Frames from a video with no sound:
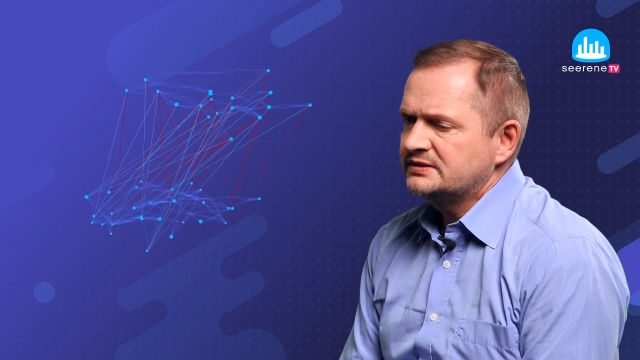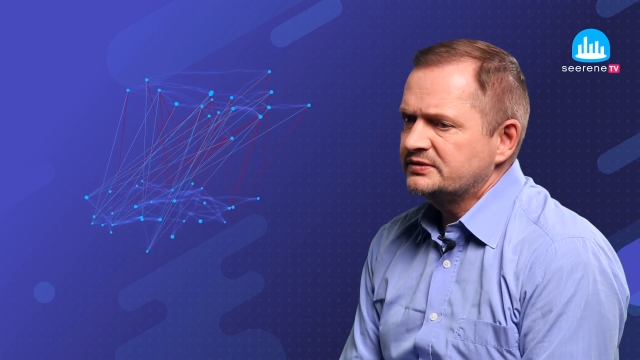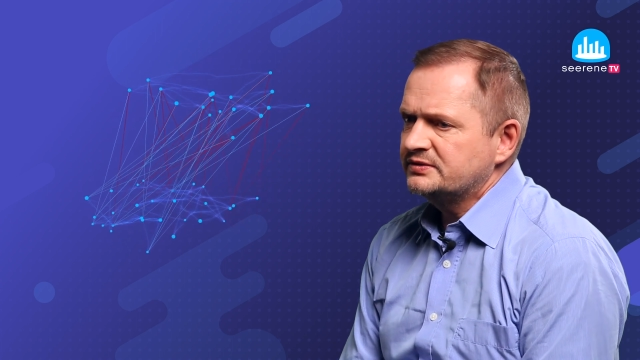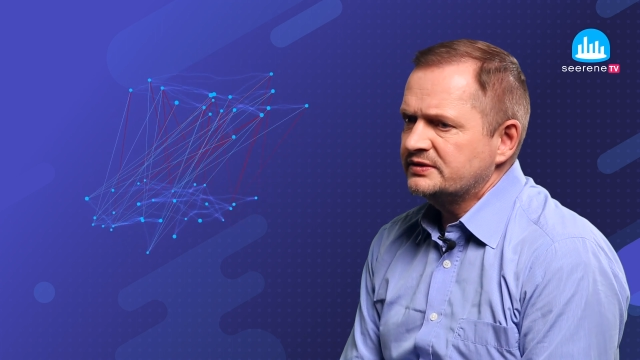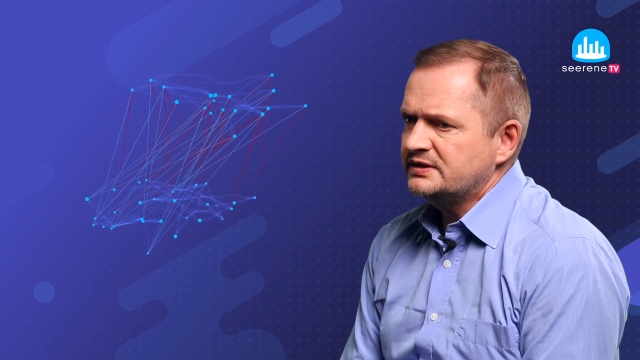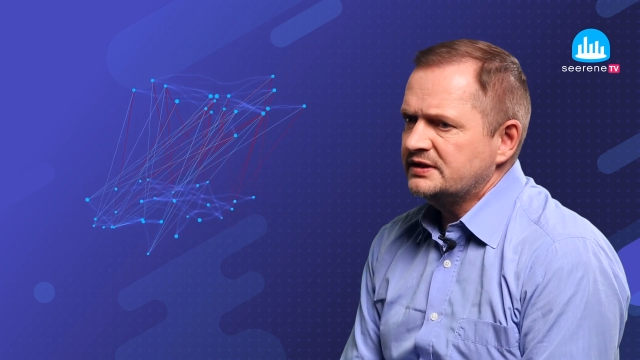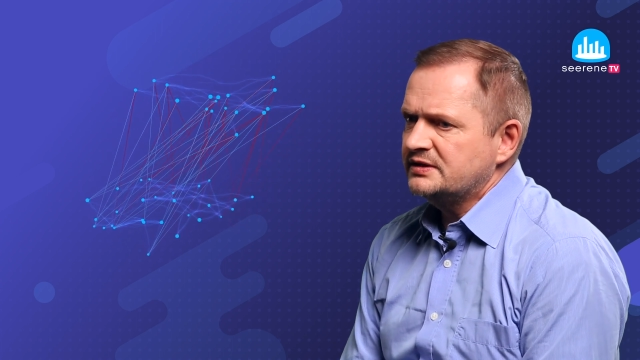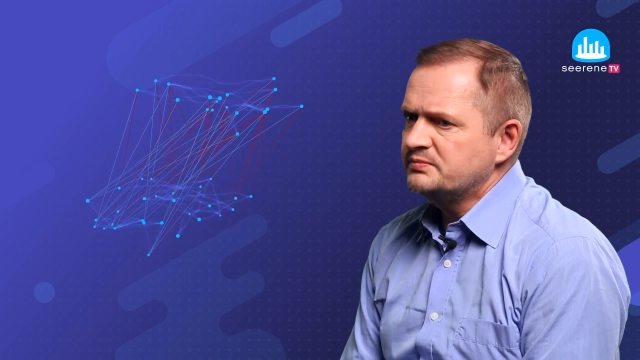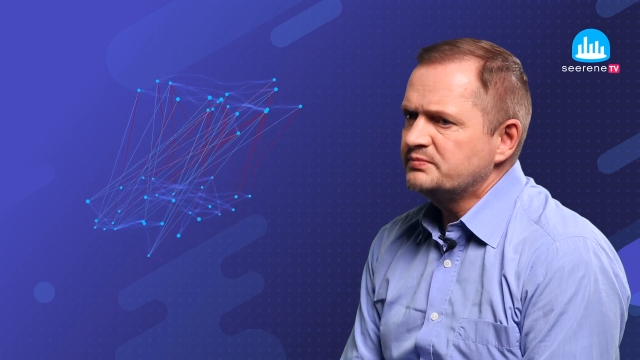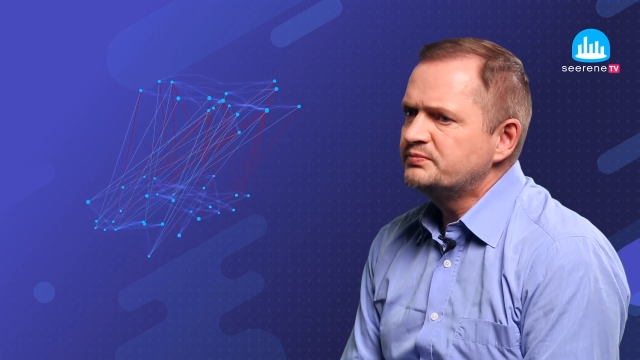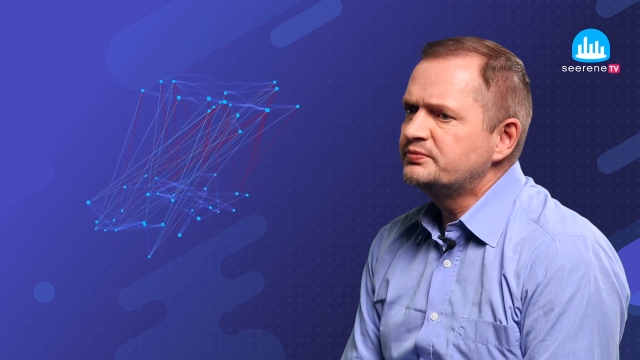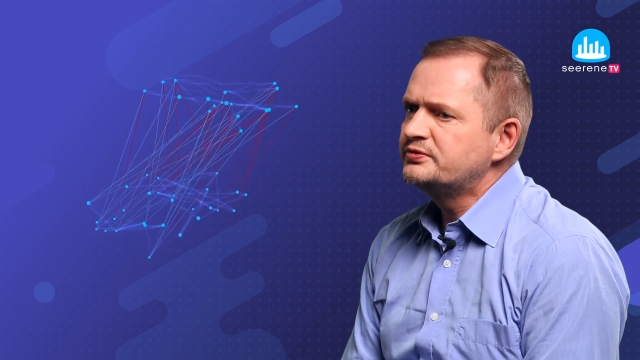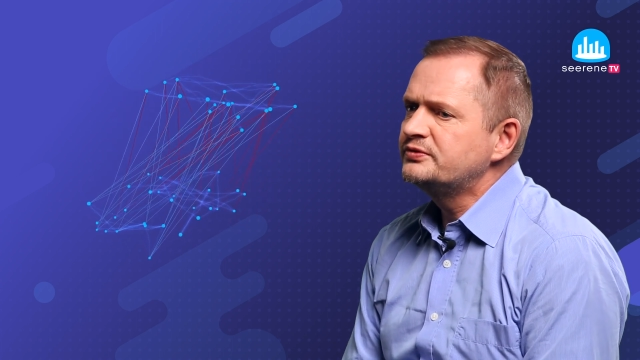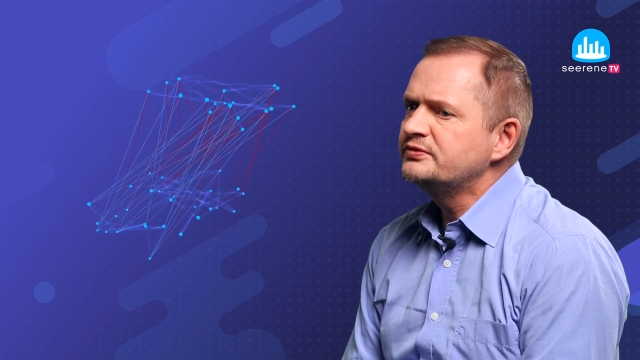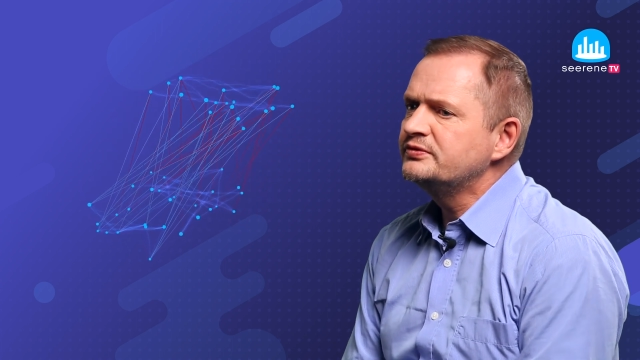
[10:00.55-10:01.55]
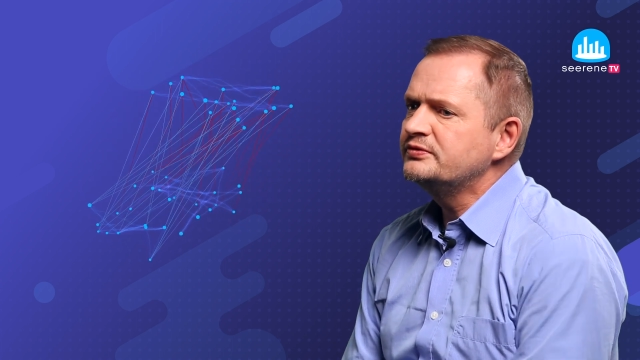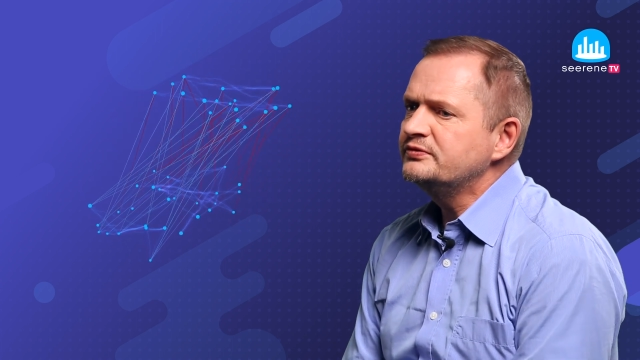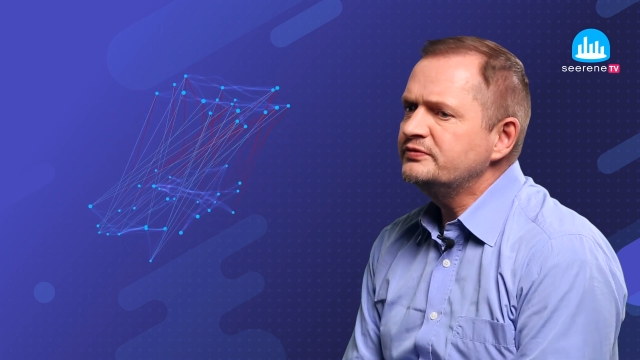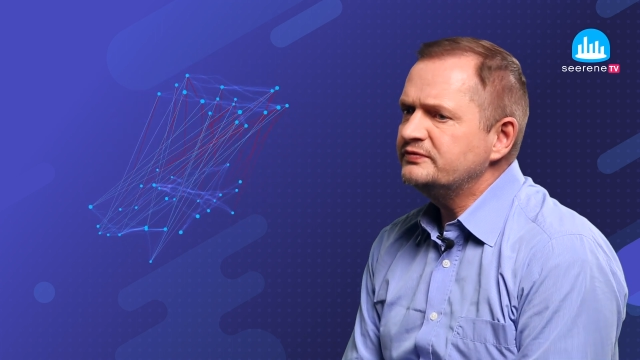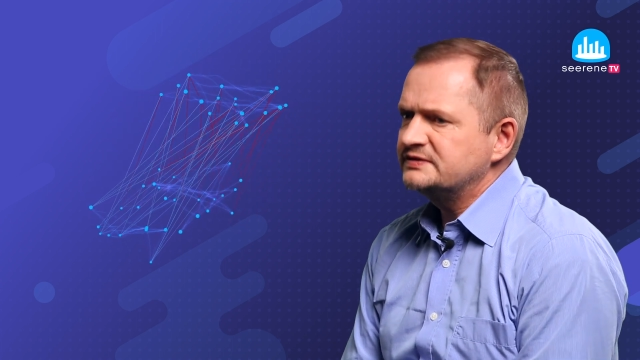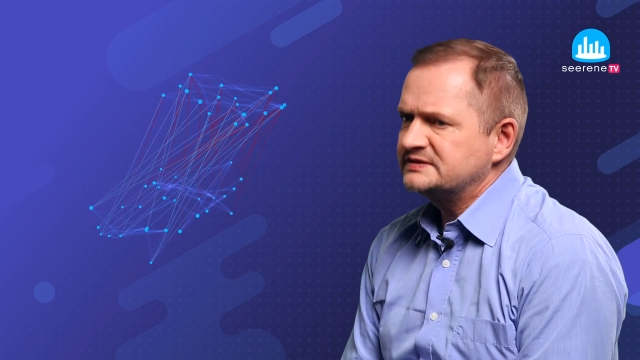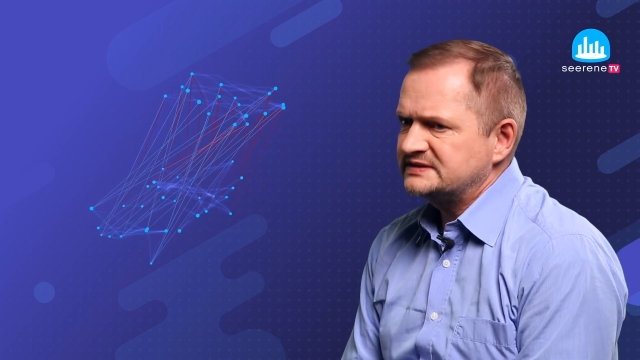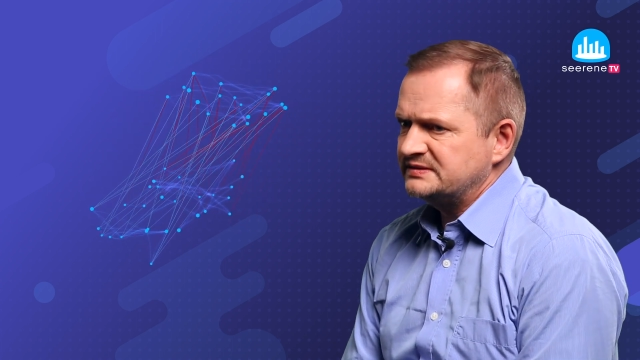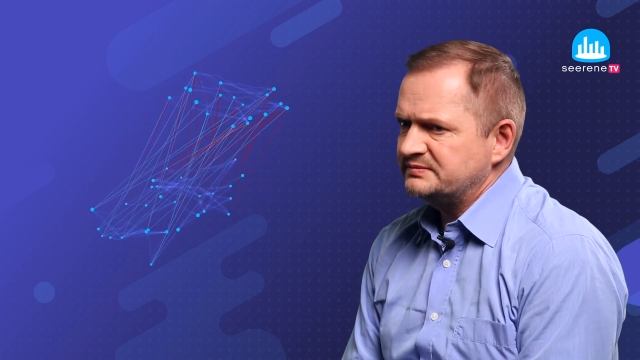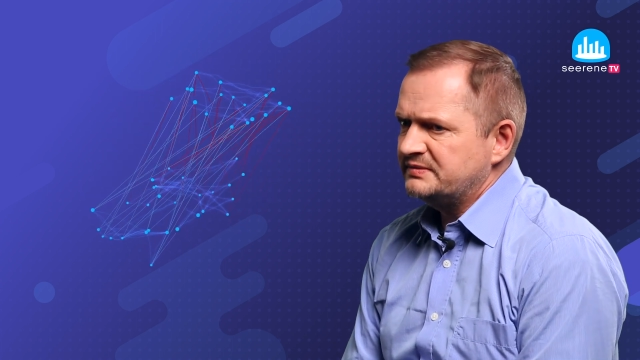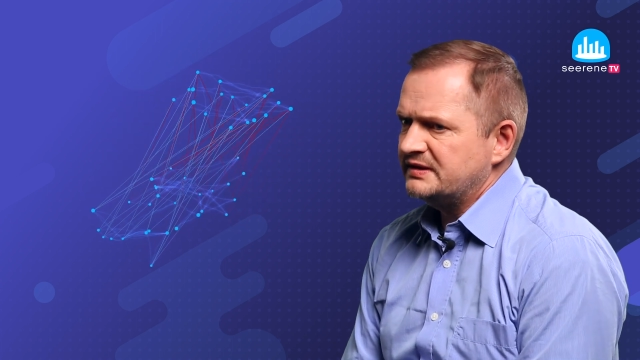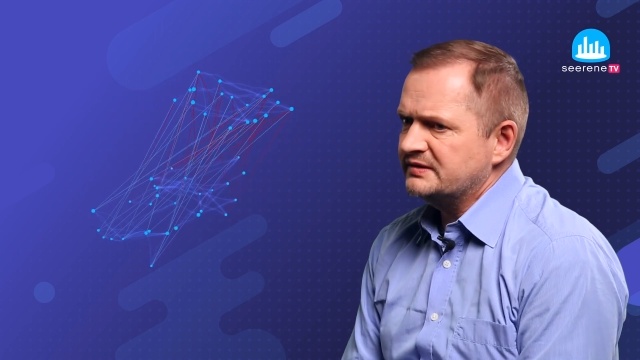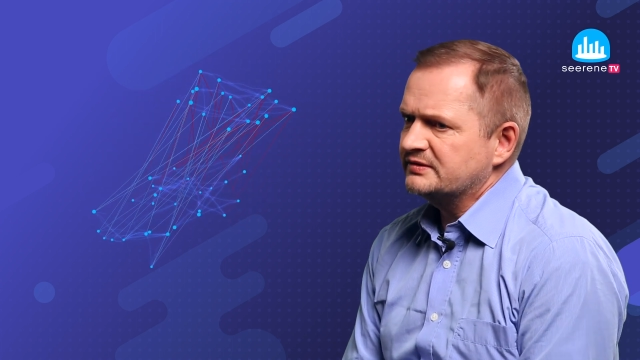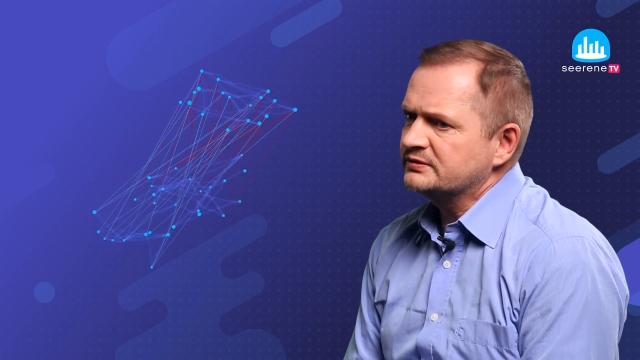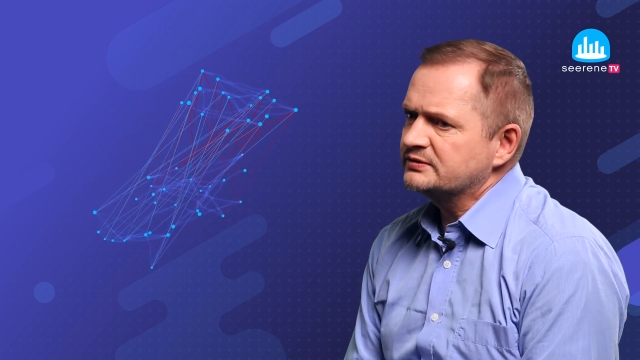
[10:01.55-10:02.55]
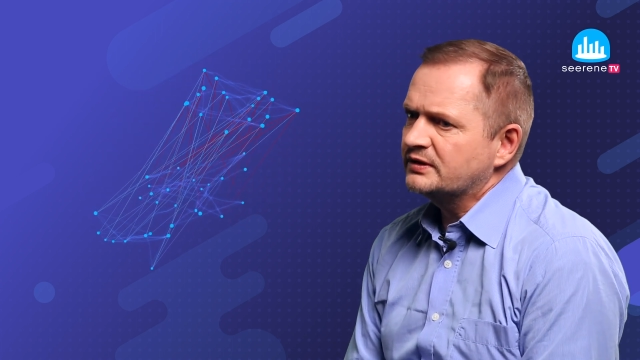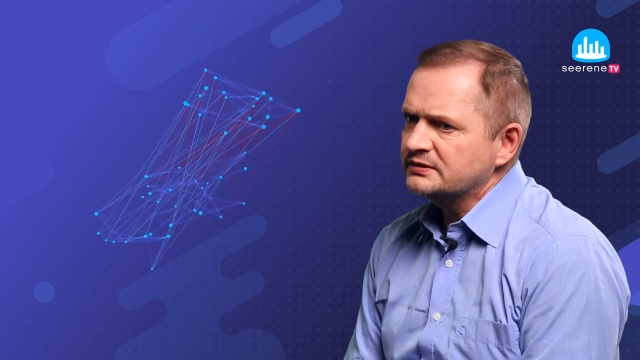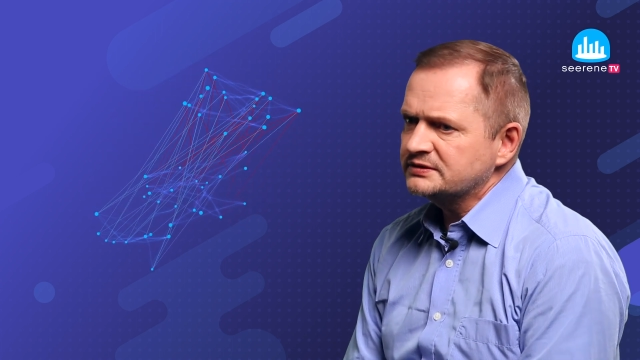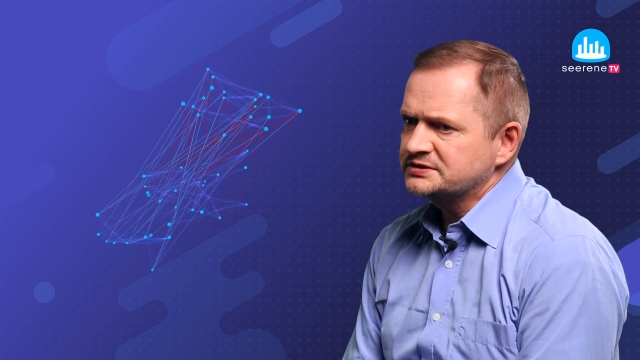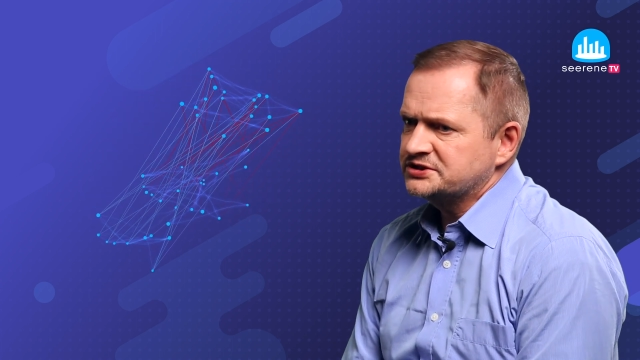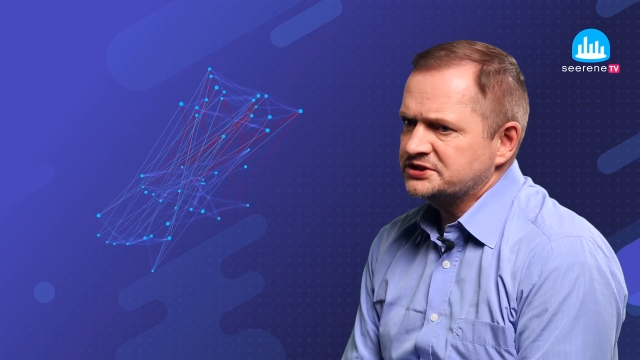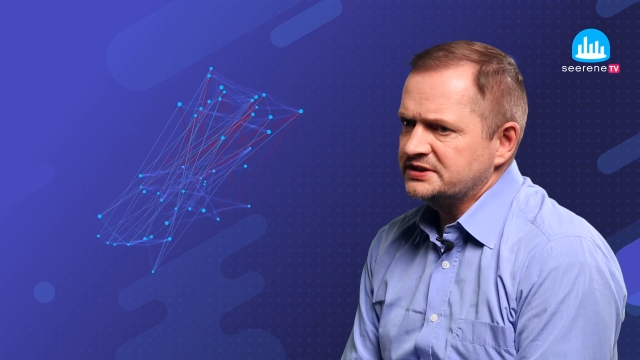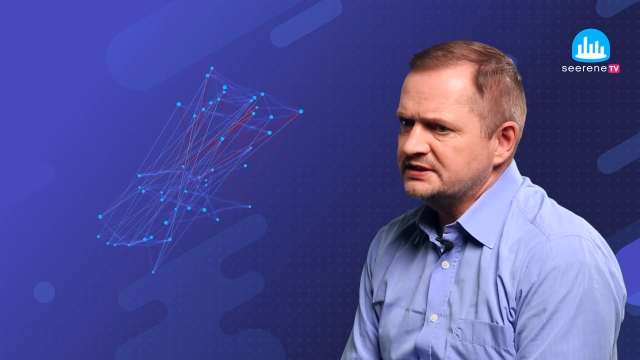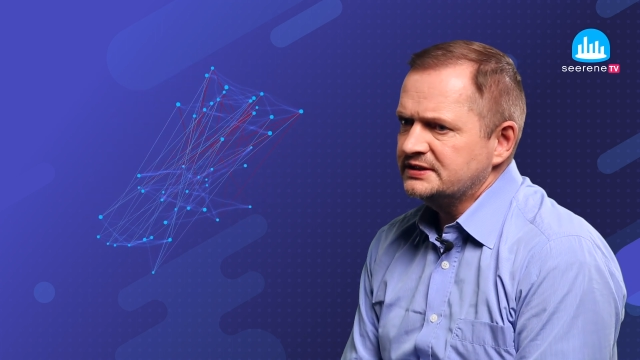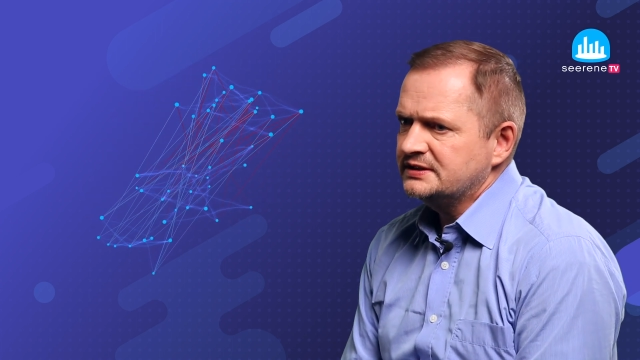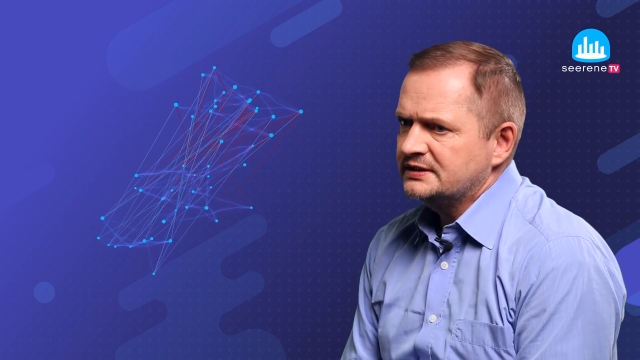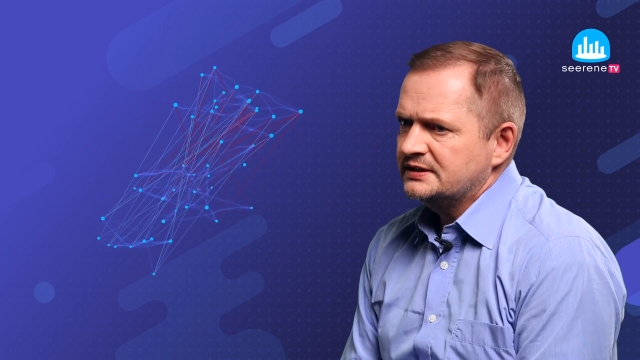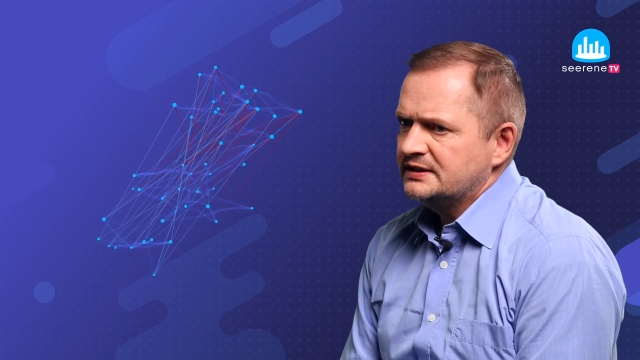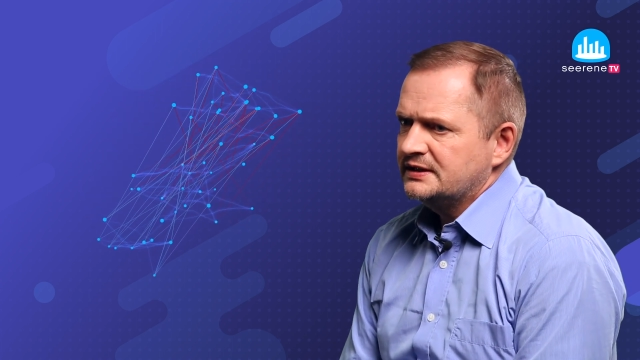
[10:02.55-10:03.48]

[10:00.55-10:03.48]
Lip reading: to improve the methodology